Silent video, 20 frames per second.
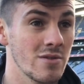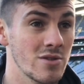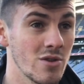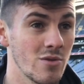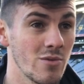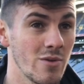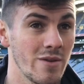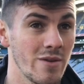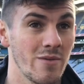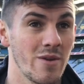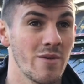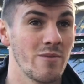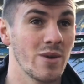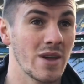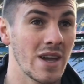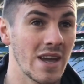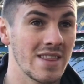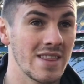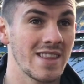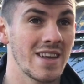Joe, you know, we've
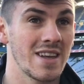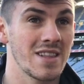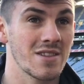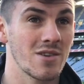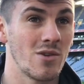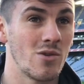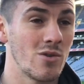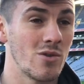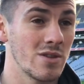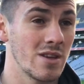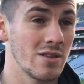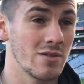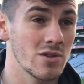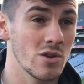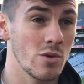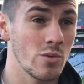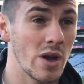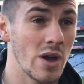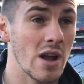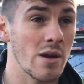been getting things going, and
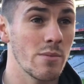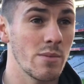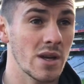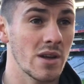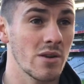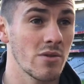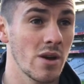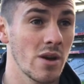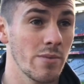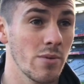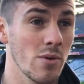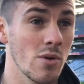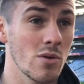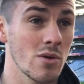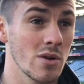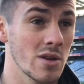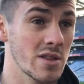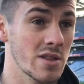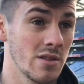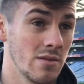Joe, you know, we are making great
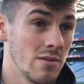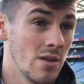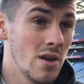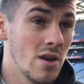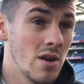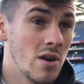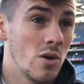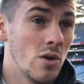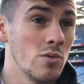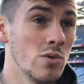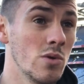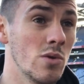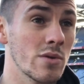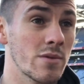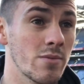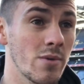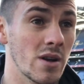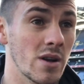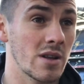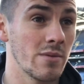progress, and who
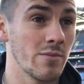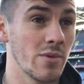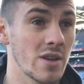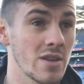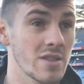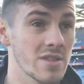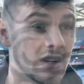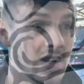knows where it can bring us